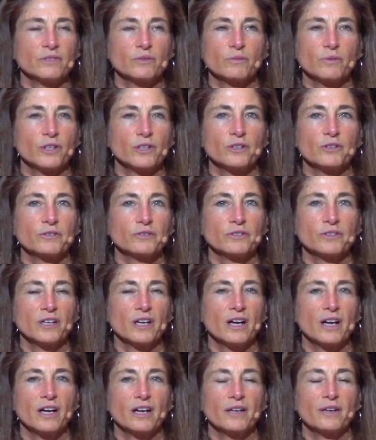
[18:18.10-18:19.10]
wonderful
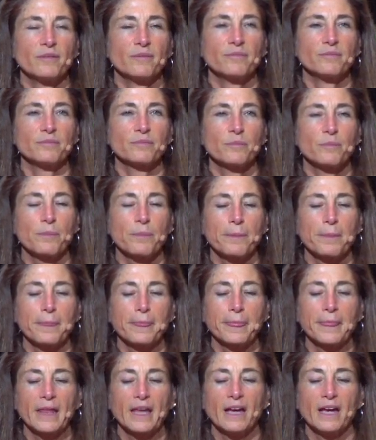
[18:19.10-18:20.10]
guy,
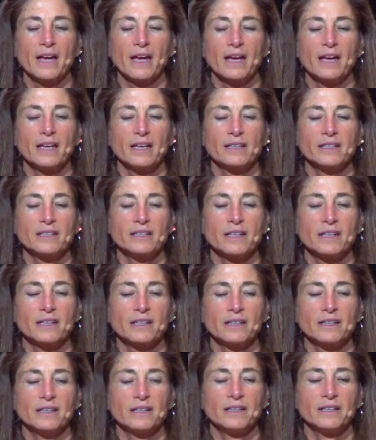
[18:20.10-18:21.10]
and
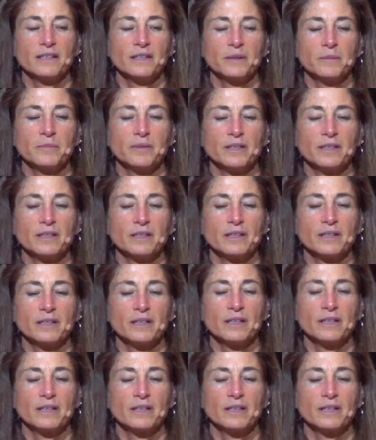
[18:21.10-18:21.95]
he had been